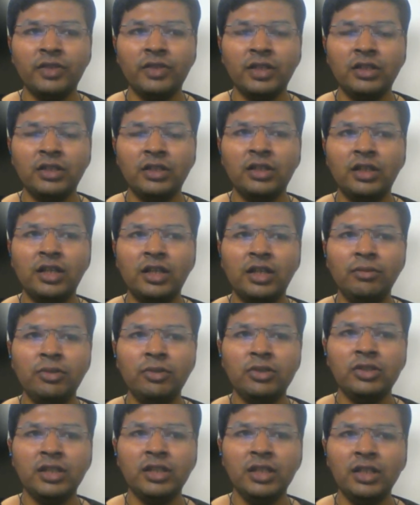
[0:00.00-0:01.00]
With
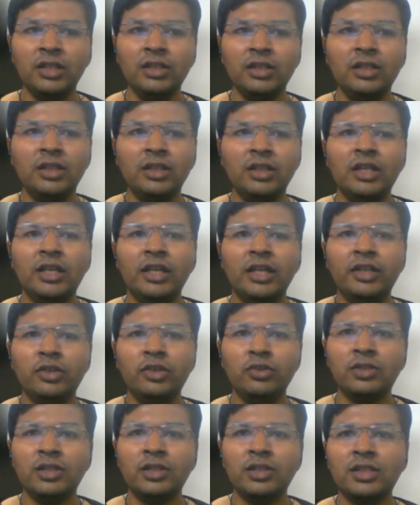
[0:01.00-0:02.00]
LWC, it
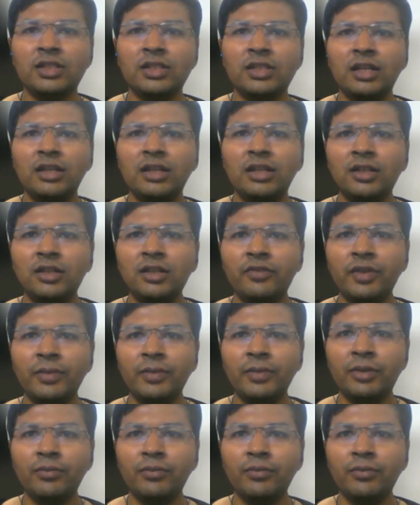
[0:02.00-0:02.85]
uses the standard web